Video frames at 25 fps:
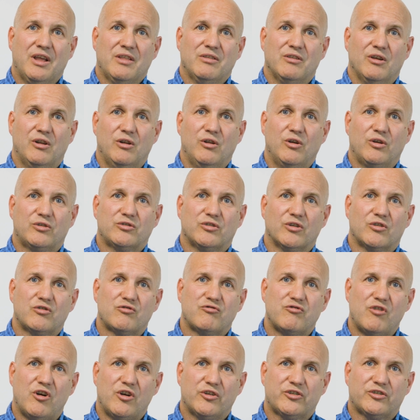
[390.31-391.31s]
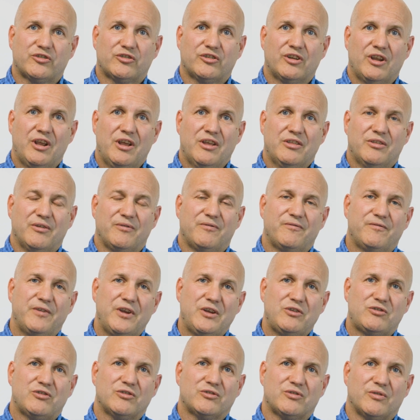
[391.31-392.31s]
that looks across the
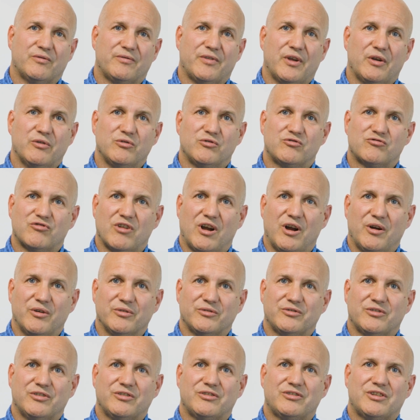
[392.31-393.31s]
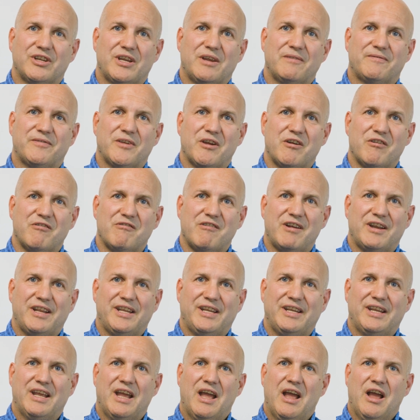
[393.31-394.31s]
features of those trials to see if there are
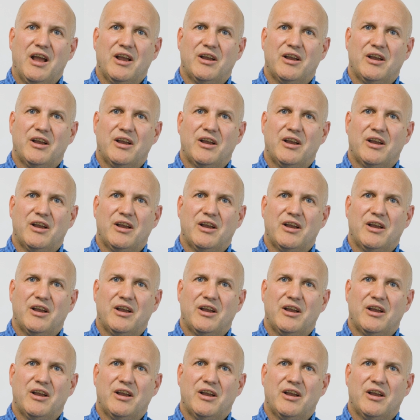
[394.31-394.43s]
any